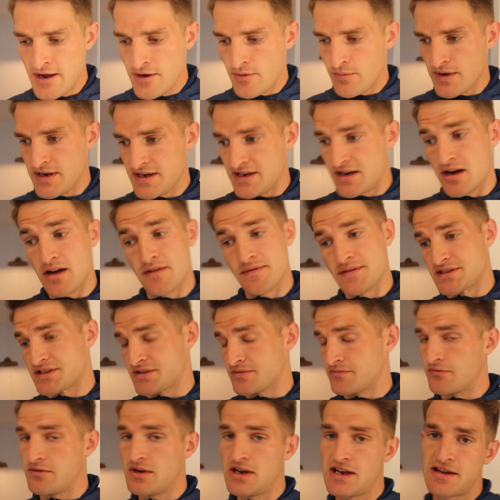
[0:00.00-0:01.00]
We covered
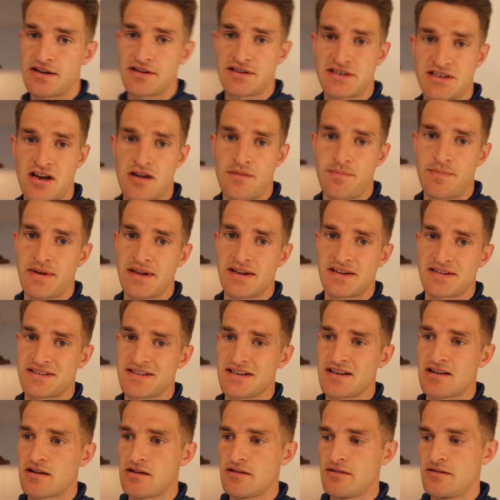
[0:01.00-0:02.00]
some really good topics,
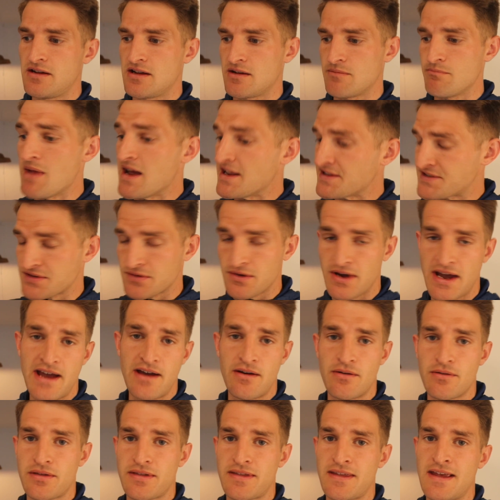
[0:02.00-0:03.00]
including mental
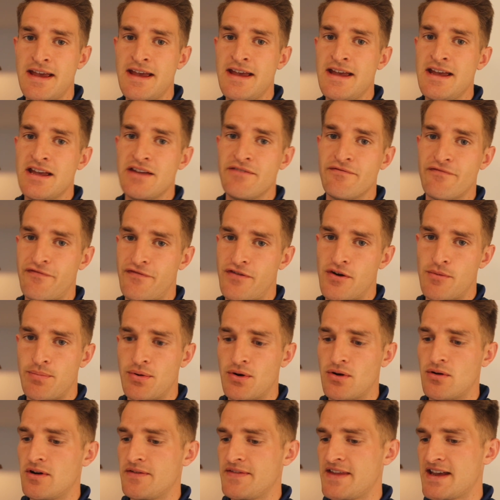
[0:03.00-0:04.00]
health in
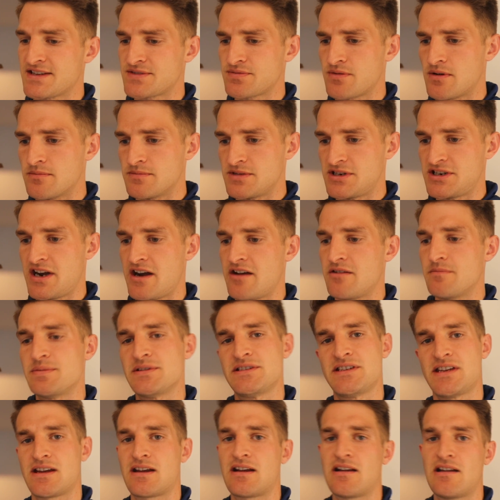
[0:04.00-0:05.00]
football, and that's what I'm sharing
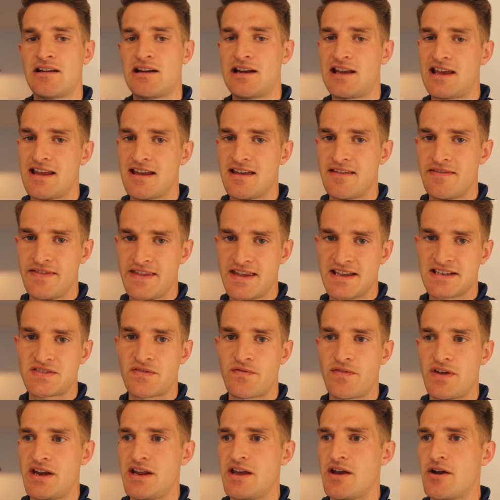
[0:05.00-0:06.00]
particularly in this
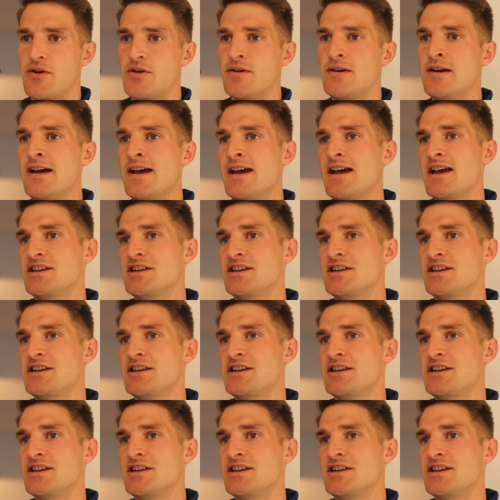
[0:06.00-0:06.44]
video.